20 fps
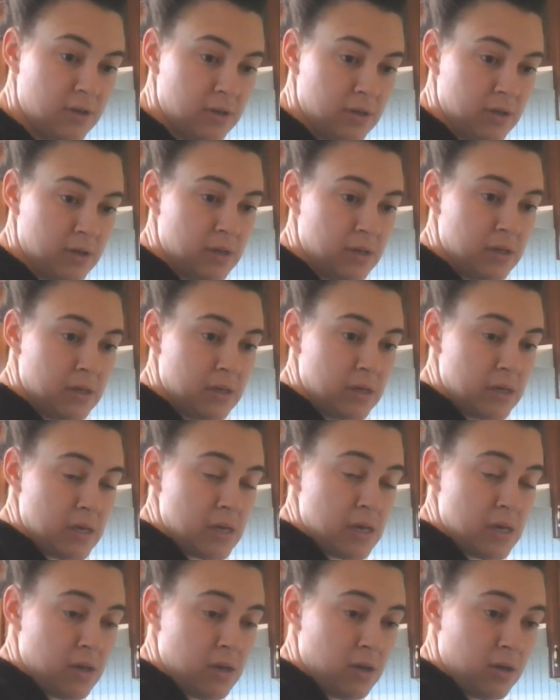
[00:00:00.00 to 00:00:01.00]

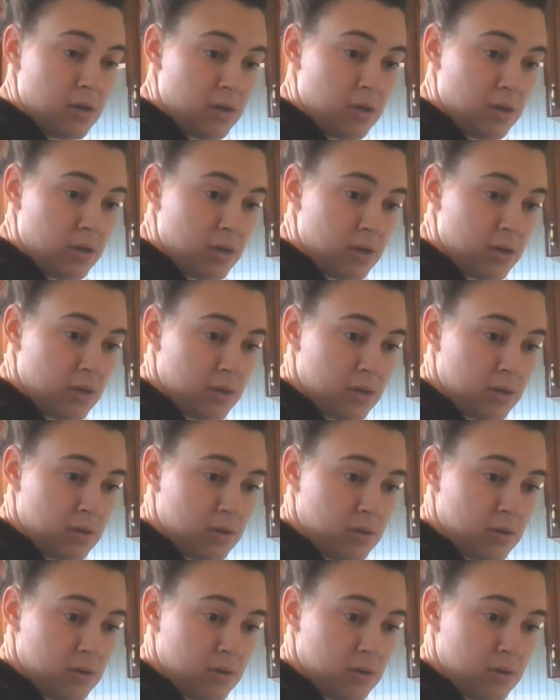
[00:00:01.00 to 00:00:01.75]
Nothing is said.